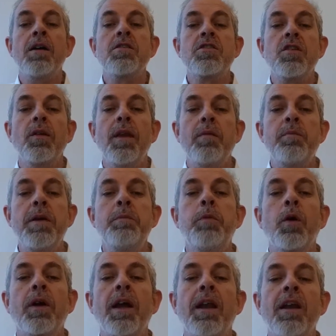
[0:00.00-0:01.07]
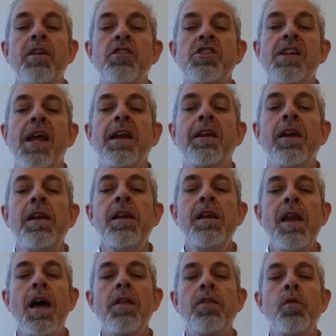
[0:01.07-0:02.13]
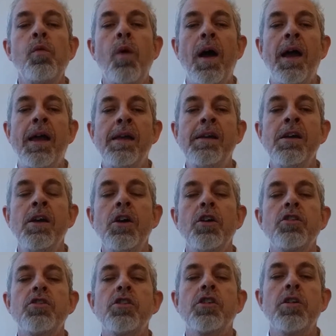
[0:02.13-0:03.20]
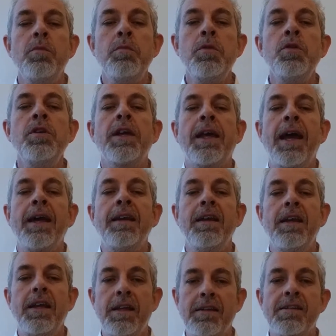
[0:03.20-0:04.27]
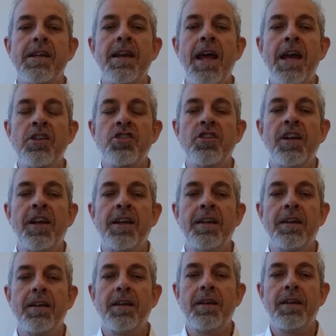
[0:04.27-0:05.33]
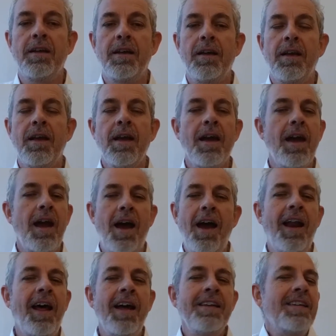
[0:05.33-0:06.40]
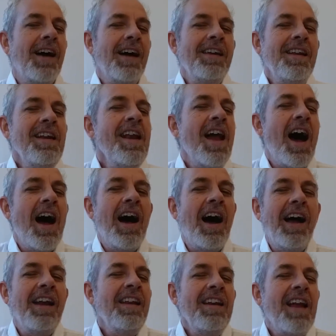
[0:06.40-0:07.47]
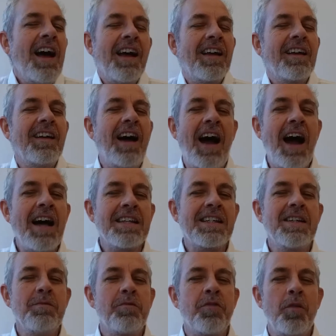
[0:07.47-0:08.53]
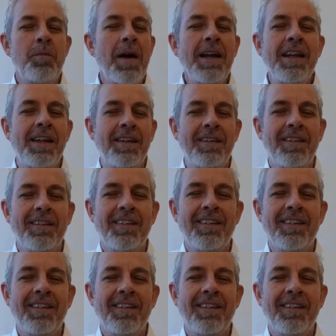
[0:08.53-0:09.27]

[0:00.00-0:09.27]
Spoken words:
so that people can understand another way to communicate internationally. And I didn't ask him for money.